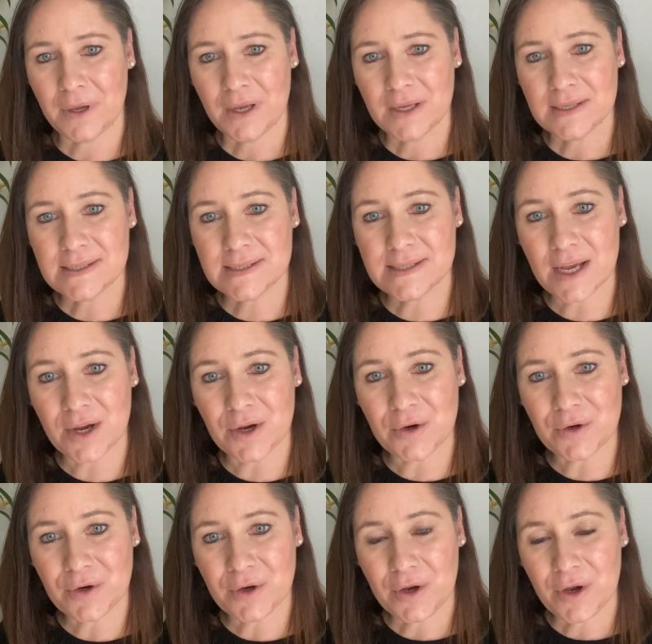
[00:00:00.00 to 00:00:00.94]

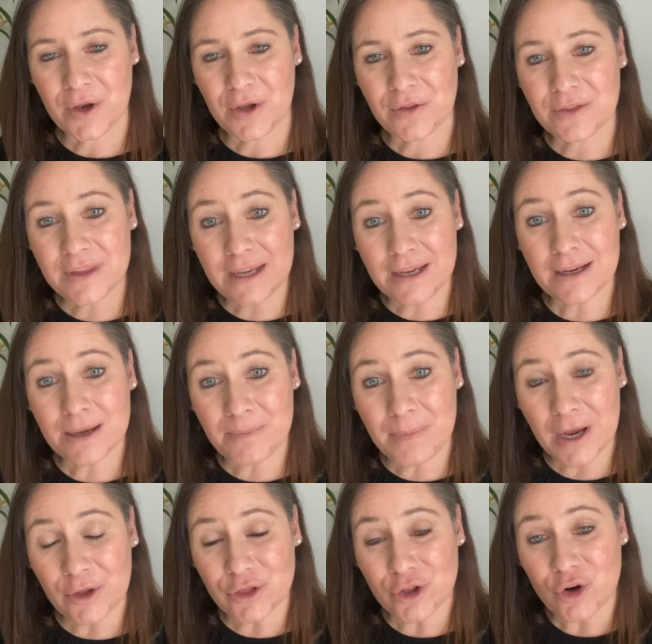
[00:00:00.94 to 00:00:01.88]
So think
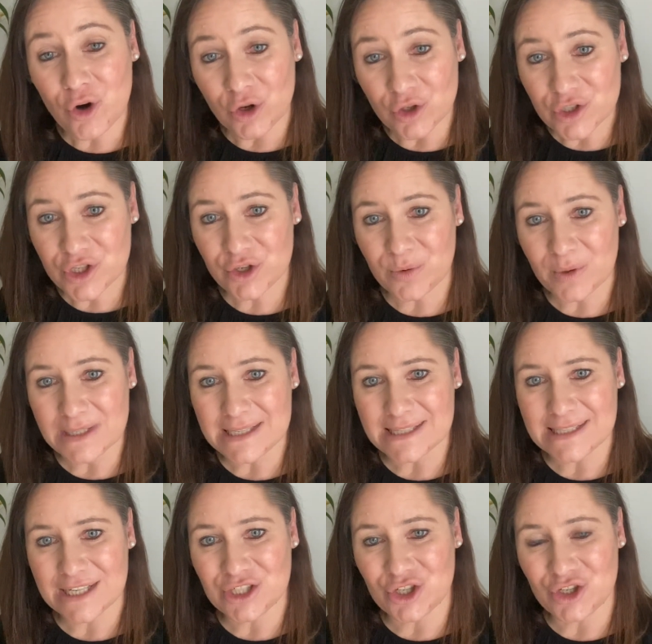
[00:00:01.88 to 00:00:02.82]
about the
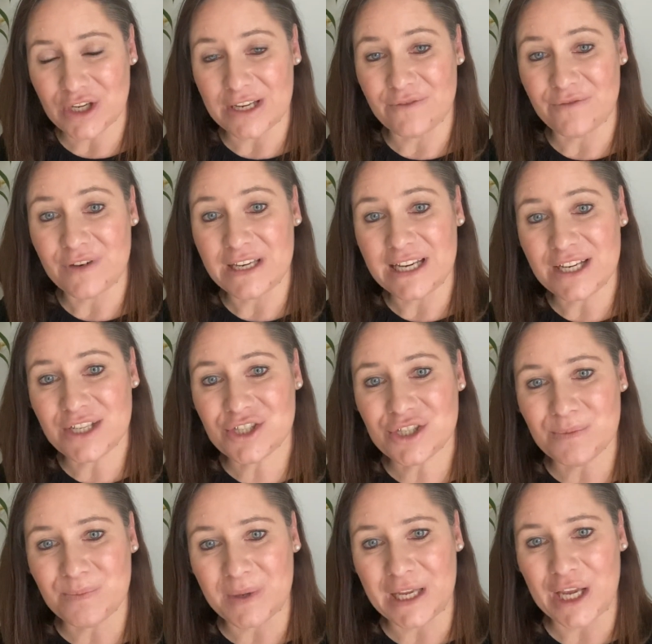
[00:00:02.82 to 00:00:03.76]
consequences that you give needs
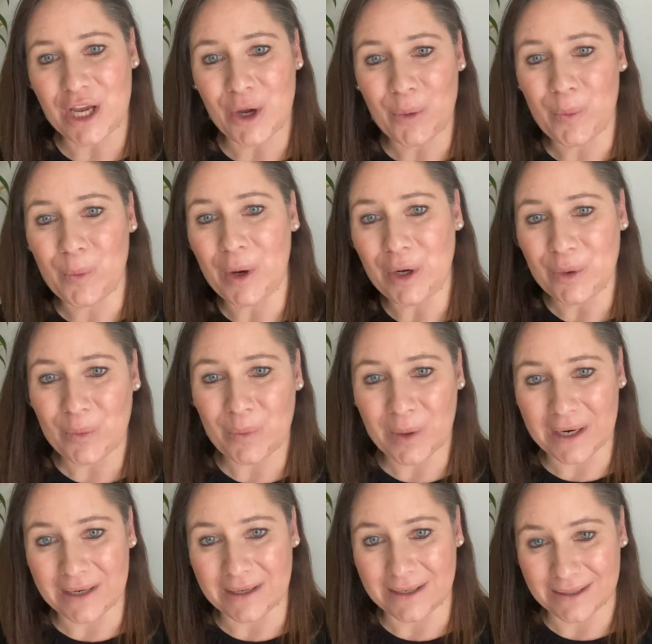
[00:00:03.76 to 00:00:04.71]
to be a
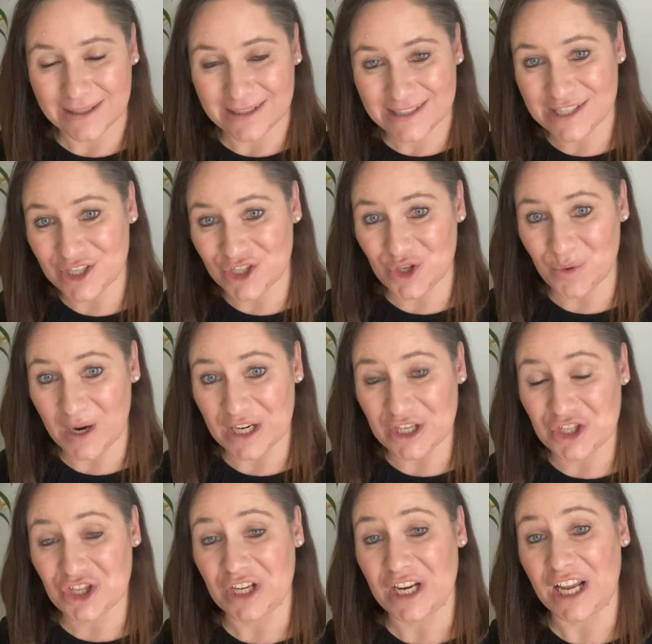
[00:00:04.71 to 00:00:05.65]
win-win
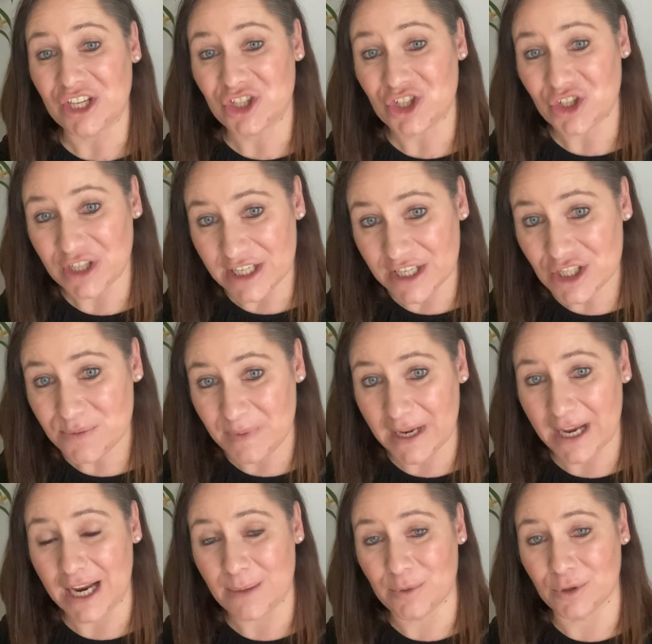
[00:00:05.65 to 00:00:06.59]
situation, and you need to
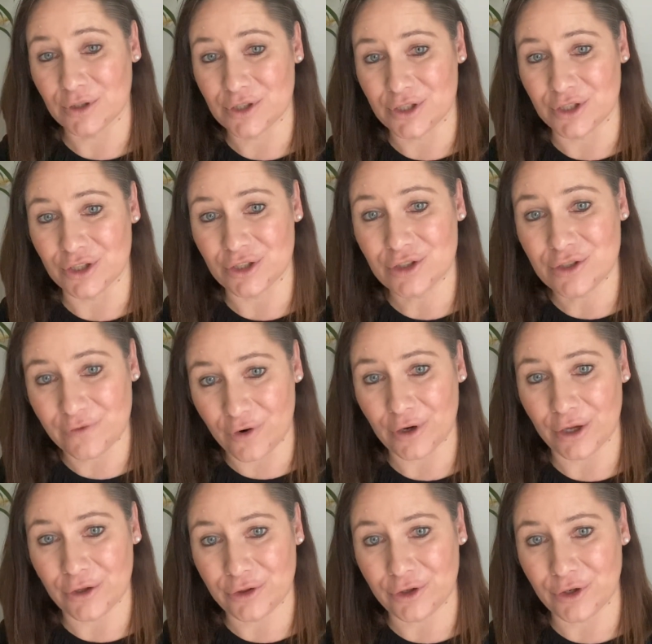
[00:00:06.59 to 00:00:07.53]
be able to
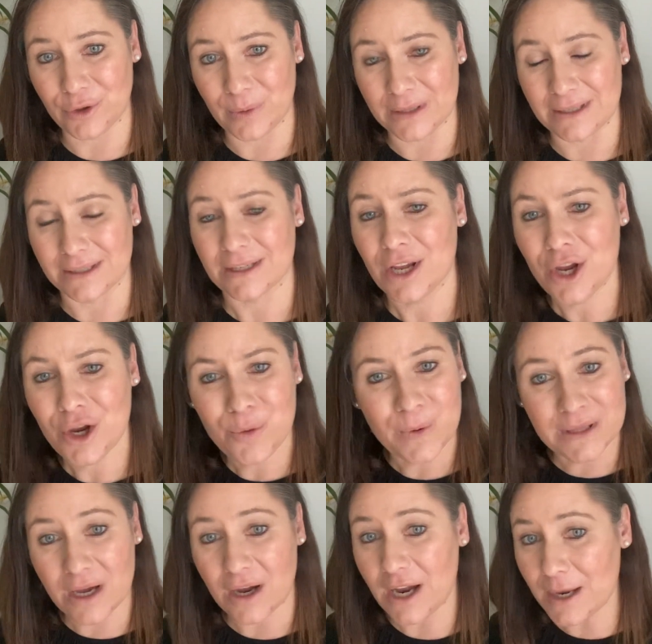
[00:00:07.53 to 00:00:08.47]
follow through with it.
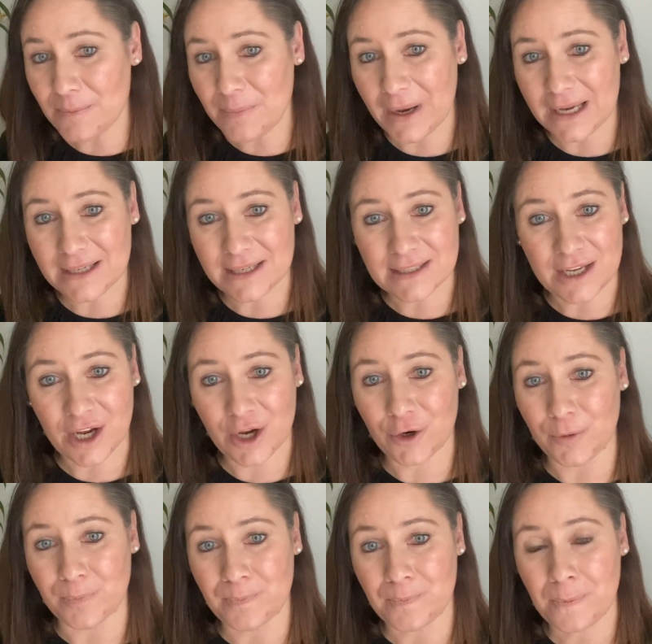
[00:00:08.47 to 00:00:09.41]
With the iPad at
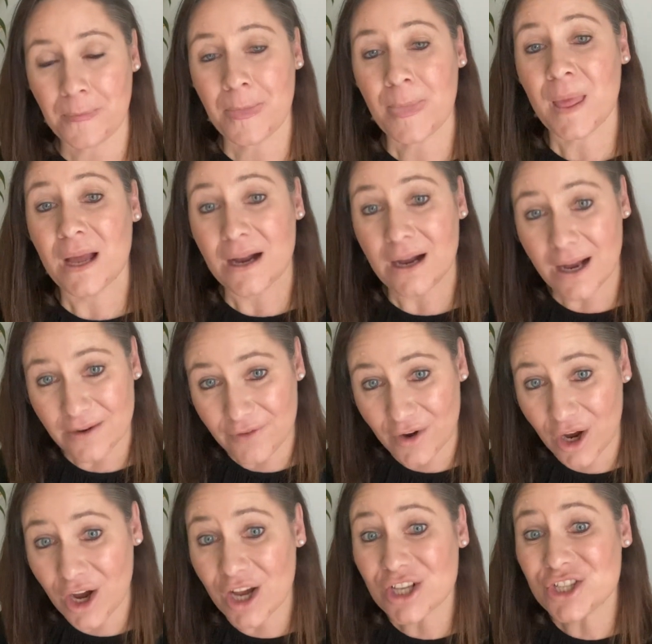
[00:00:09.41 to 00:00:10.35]
home, I've
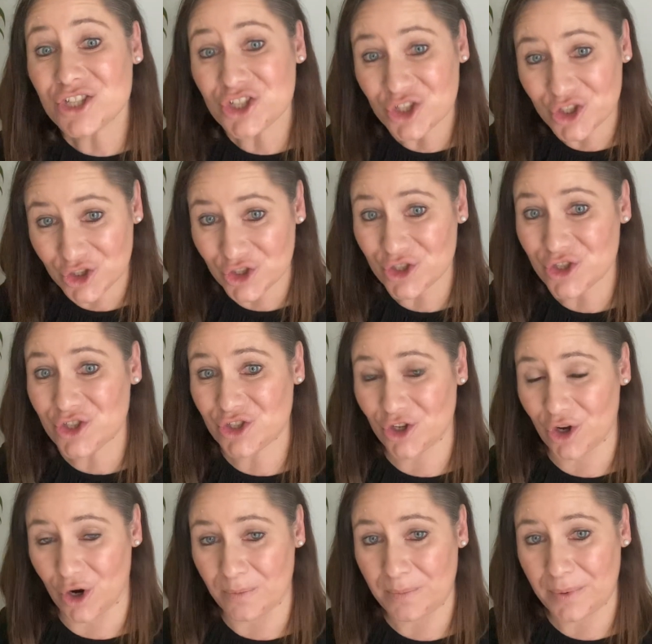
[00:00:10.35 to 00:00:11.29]
asked you to
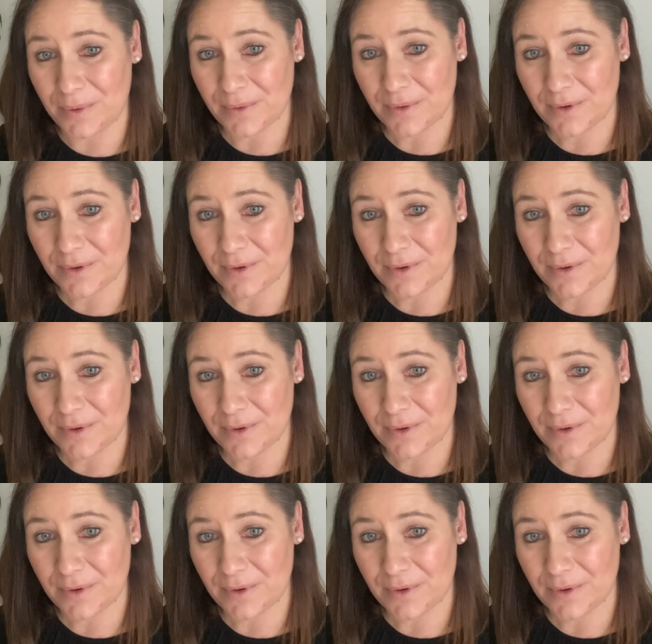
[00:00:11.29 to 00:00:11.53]
stop,